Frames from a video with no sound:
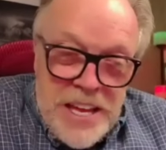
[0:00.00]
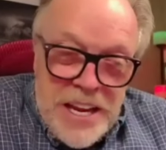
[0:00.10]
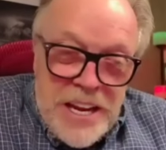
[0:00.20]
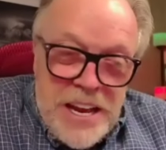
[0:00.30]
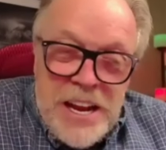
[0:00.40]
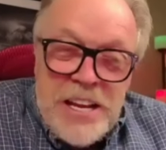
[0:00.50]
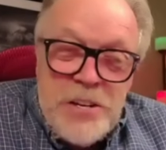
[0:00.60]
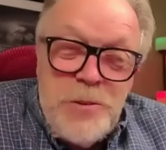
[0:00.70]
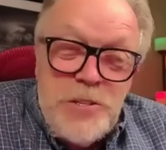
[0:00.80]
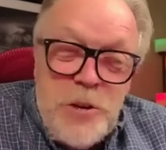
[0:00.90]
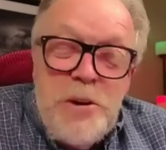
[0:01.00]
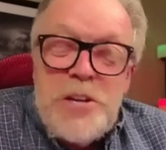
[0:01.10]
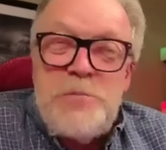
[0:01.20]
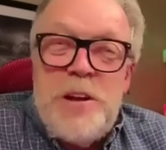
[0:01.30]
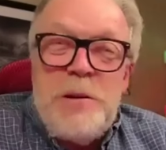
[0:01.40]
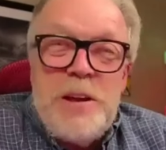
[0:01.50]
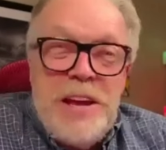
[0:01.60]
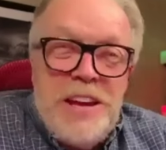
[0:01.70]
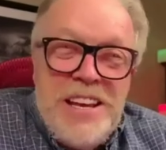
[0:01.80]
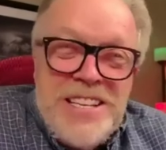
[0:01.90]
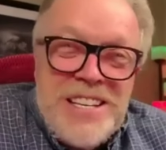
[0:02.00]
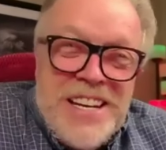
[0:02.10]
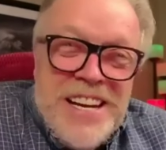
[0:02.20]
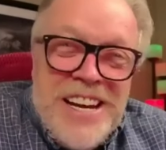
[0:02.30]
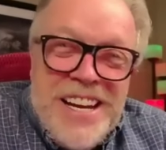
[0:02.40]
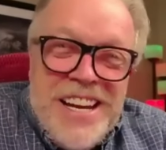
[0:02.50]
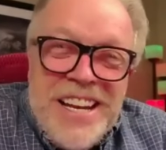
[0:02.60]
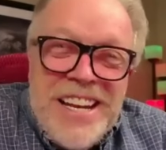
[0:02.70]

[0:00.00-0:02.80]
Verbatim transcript: thank God I can do so much while he's gone.